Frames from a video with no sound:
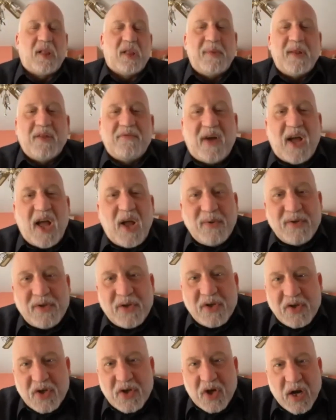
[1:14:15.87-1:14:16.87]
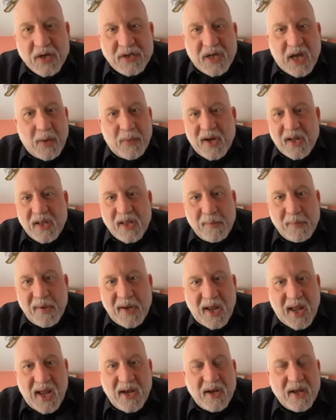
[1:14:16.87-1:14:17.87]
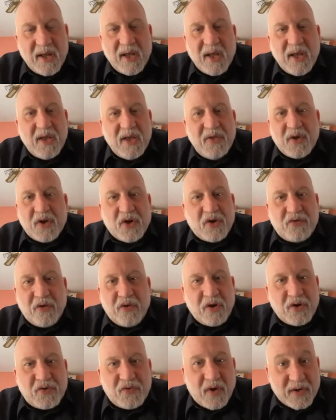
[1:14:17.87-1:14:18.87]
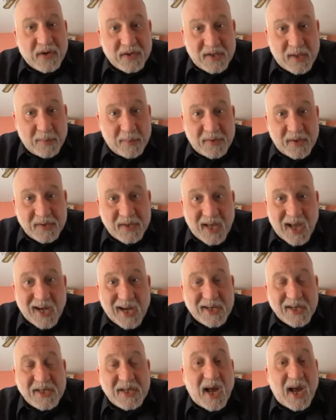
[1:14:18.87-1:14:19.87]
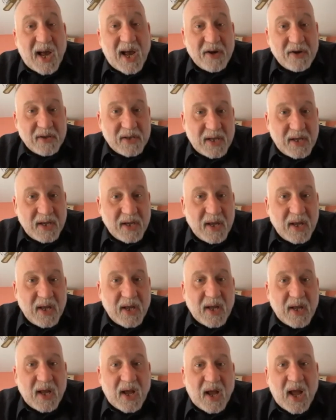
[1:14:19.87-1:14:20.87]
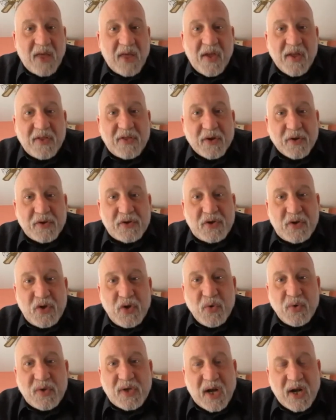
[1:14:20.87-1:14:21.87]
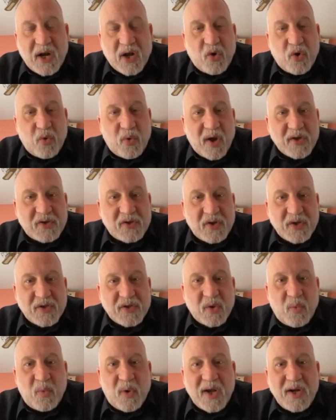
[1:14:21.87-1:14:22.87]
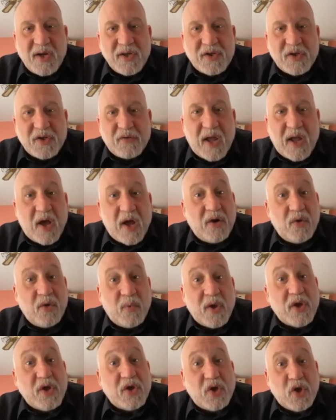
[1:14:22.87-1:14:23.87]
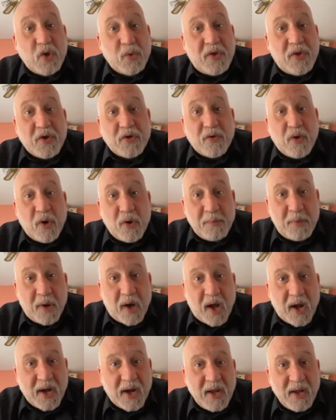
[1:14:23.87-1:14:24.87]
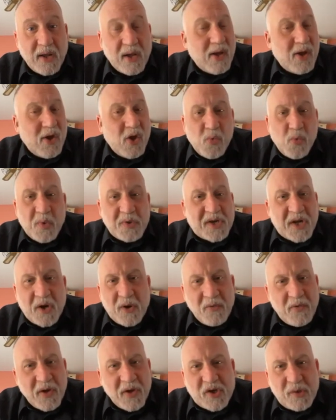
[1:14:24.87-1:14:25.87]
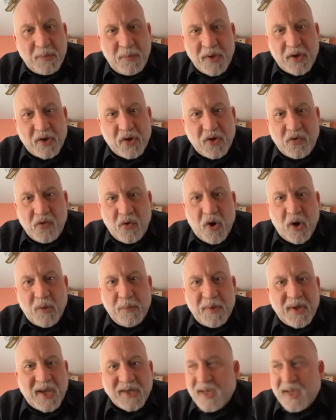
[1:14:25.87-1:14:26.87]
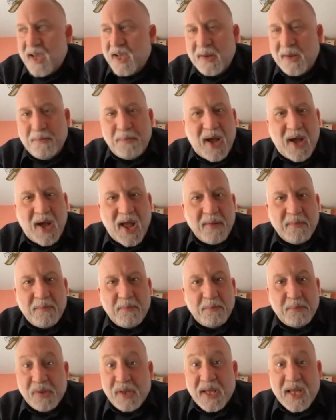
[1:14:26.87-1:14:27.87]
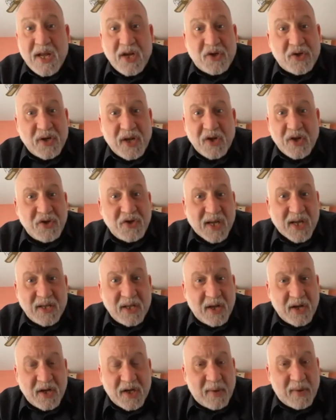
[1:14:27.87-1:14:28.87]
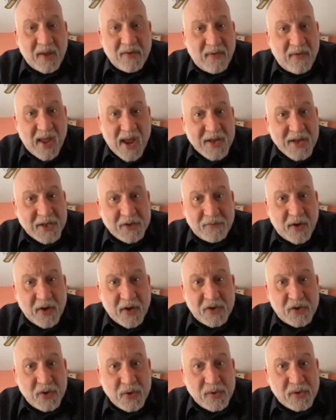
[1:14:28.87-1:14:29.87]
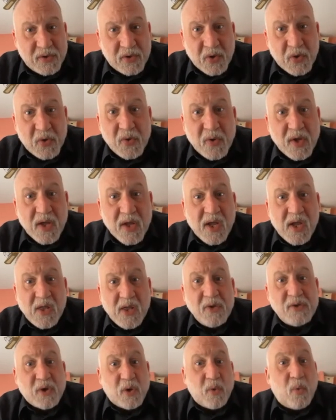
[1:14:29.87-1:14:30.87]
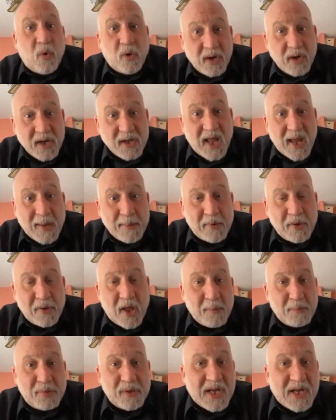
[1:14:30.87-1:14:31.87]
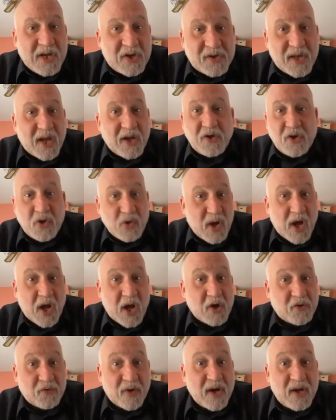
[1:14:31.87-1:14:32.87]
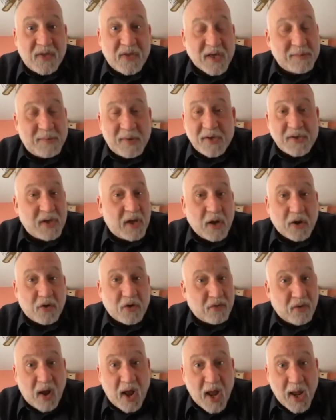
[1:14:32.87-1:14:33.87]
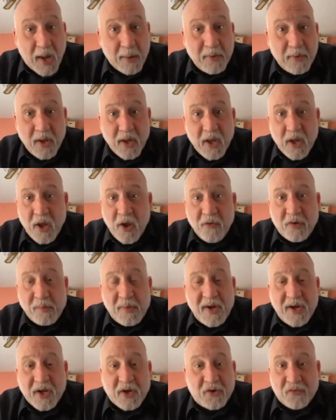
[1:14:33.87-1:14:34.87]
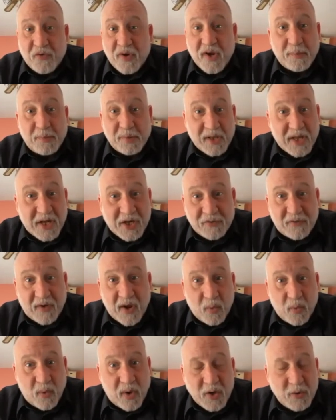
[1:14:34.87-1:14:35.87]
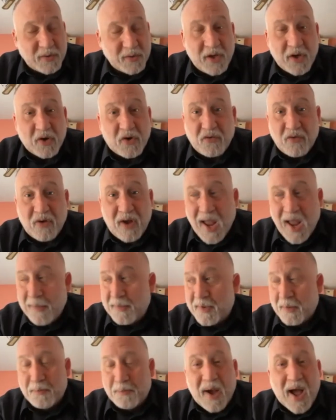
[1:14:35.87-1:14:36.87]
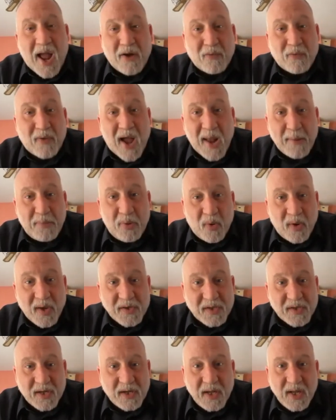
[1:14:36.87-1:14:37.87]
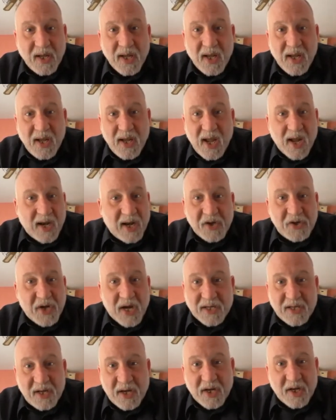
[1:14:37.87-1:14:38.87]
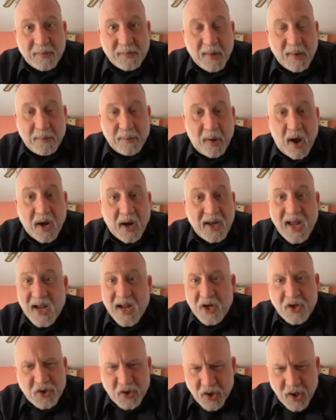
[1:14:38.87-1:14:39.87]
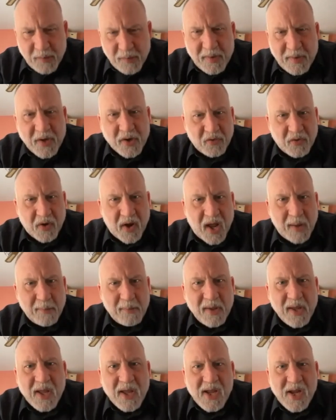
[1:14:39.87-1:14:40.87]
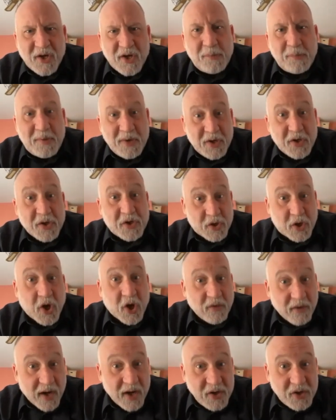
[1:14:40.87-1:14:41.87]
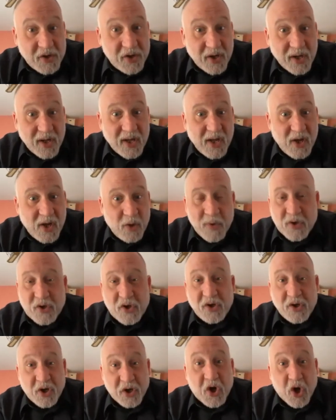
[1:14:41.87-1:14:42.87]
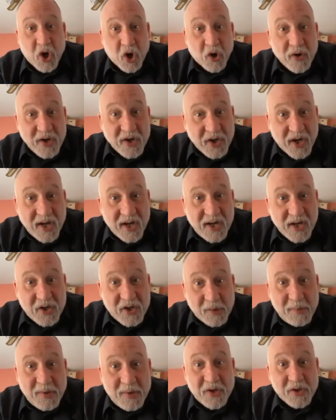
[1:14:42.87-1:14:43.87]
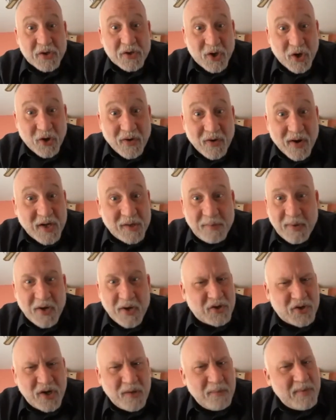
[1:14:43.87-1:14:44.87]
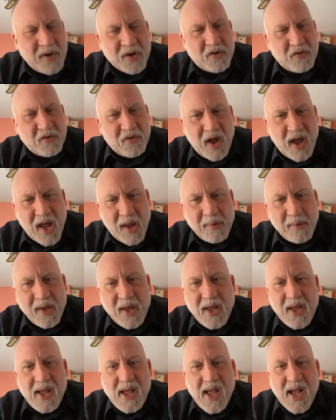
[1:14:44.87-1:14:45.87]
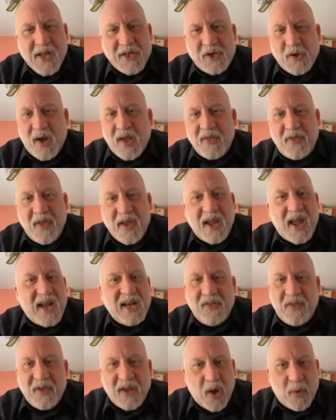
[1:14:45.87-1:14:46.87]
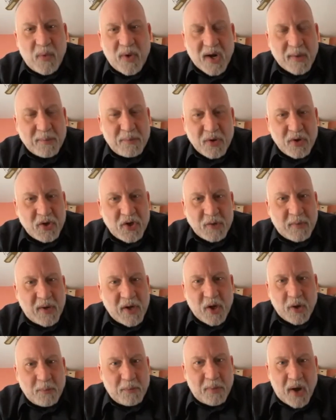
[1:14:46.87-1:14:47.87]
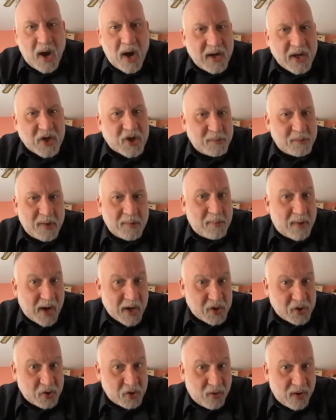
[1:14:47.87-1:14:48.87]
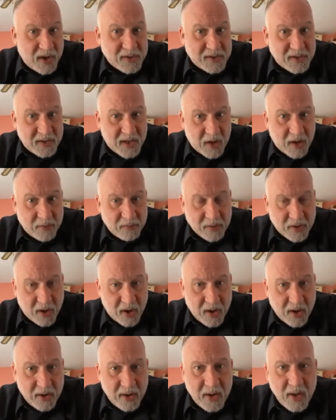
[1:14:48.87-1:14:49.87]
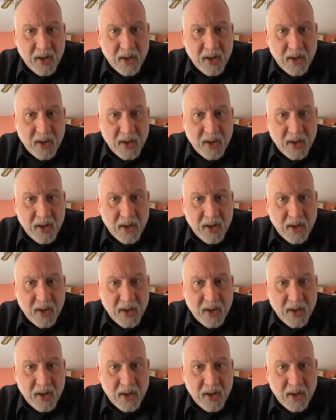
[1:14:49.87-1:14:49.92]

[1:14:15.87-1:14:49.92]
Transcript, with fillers: I mean, if I was in charge, I would eliminate the Controlled Drug and Substances Act entirely. I think there's two kind of questions. The one is around what you do with your own body, which I don't think should be controlled, because I can buy bleach and inject it into my veins if I choose to. There's a warning label on bleach saying, do not drink this, but it's not a crime for me to drink bleach if I want to. It's not a crime to buy rat poison and inject it into my body, and it shouldn't be a crime. It should be discouraged. We shouldn't encourage it. It should be discouraged, but it shouldn't be a crime. And so I think anything I want to put into my own body should be my choice in that regard.